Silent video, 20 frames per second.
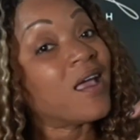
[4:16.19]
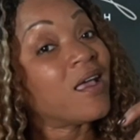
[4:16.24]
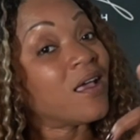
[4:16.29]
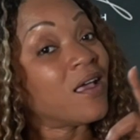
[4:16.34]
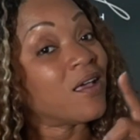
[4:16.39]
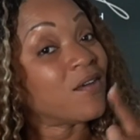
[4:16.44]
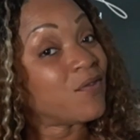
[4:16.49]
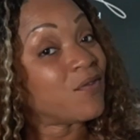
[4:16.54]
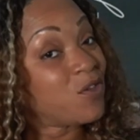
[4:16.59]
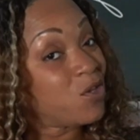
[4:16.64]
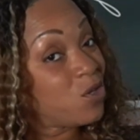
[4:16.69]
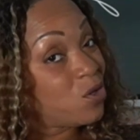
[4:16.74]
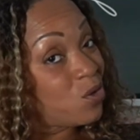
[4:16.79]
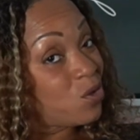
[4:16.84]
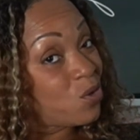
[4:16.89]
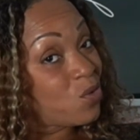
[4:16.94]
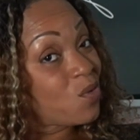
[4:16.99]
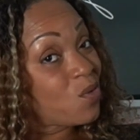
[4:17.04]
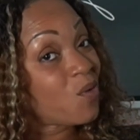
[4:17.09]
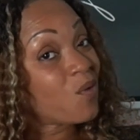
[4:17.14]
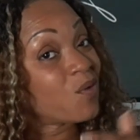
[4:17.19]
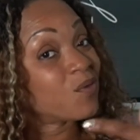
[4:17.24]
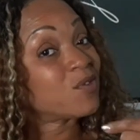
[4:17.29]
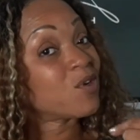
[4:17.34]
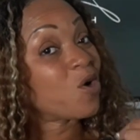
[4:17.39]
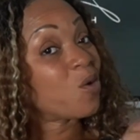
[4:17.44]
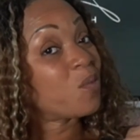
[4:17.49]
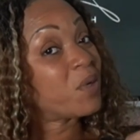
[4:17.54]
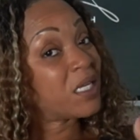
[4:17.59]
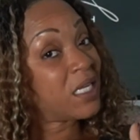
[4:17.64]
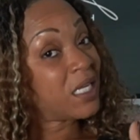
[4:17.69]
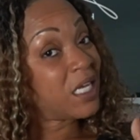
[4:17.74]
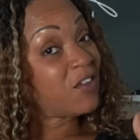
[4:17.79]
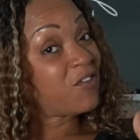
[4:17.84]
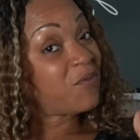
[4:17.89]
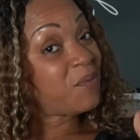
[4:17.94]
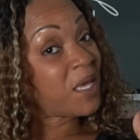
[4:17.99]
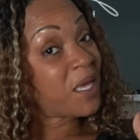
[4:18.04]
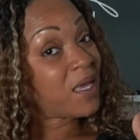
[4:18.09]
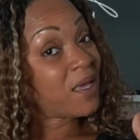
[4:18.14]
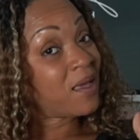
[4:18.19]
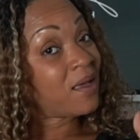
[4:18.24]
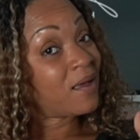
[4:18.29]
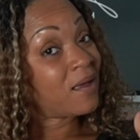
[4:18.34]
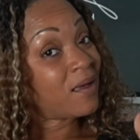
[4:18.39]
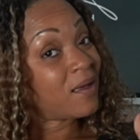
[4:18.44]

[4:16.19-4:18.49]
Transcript: If you don't believe me,